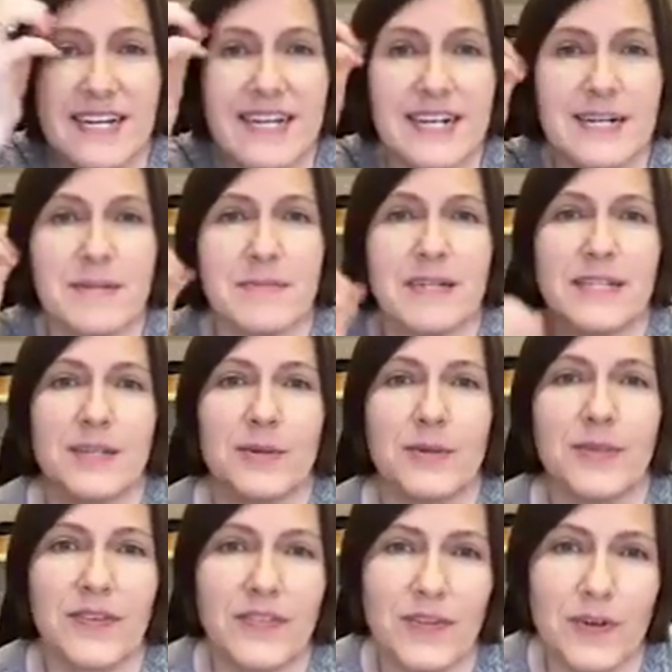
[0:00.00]
I know
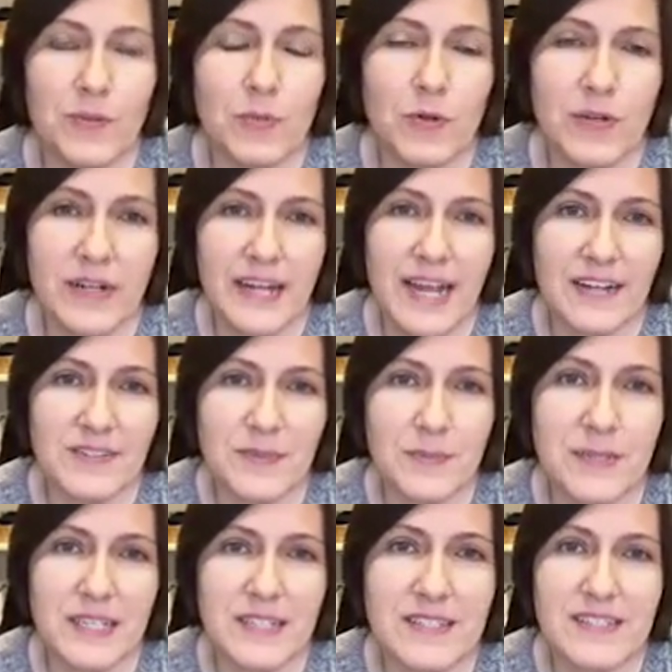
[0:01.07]
that there are more
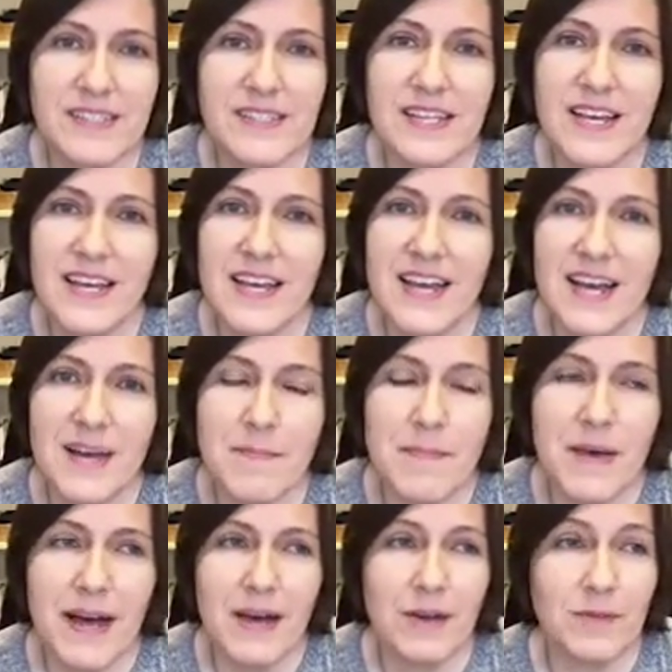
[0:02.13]
announcements
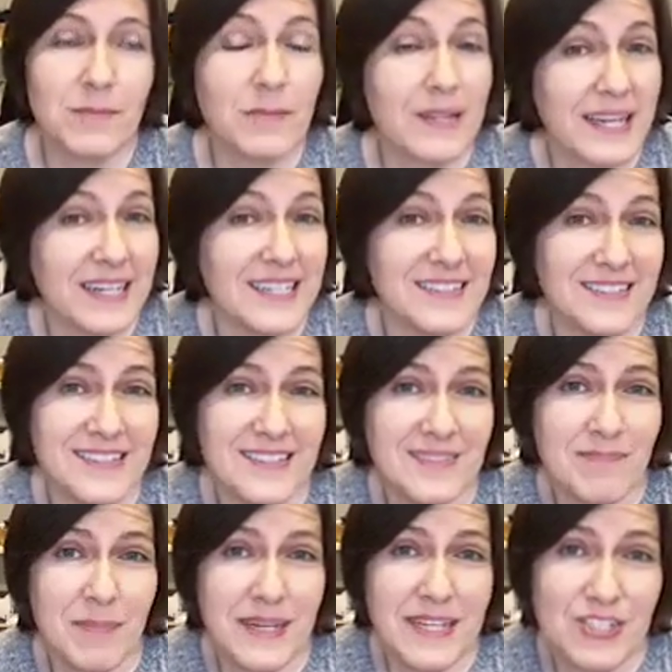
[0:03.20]
about plans
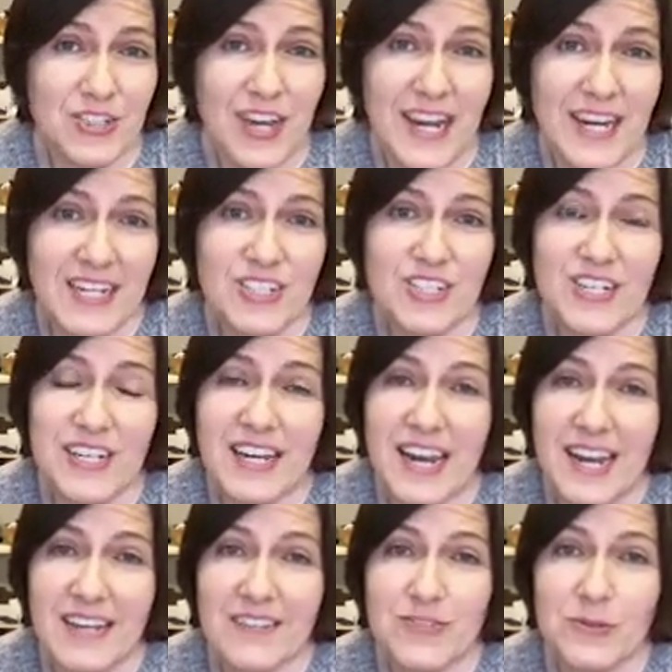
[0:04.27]
being changed and
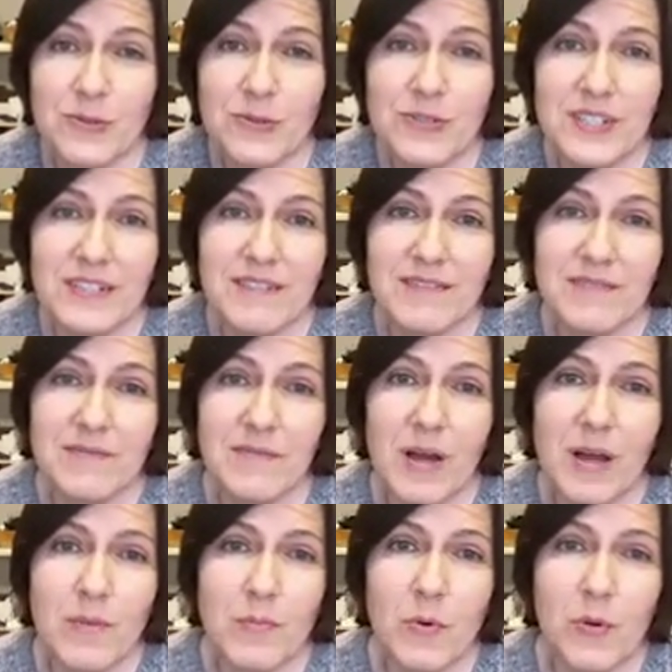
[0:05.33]
canceled, and
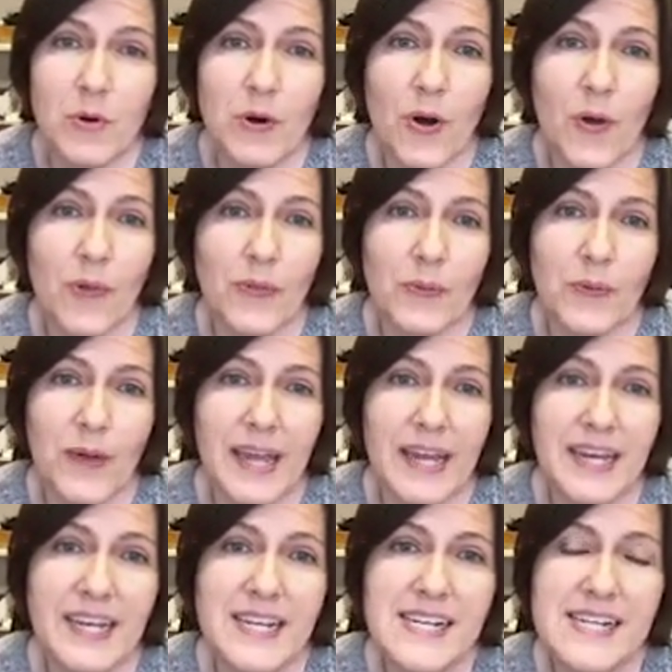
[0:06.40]
more on the
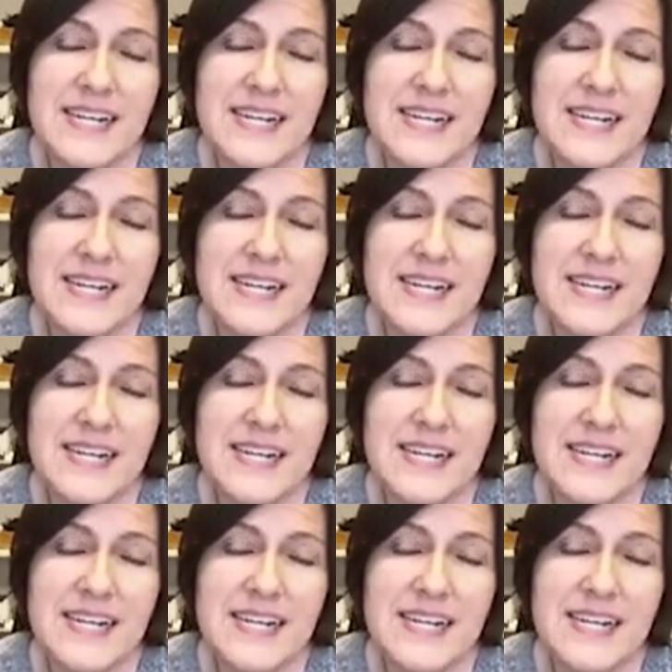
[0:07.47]
way.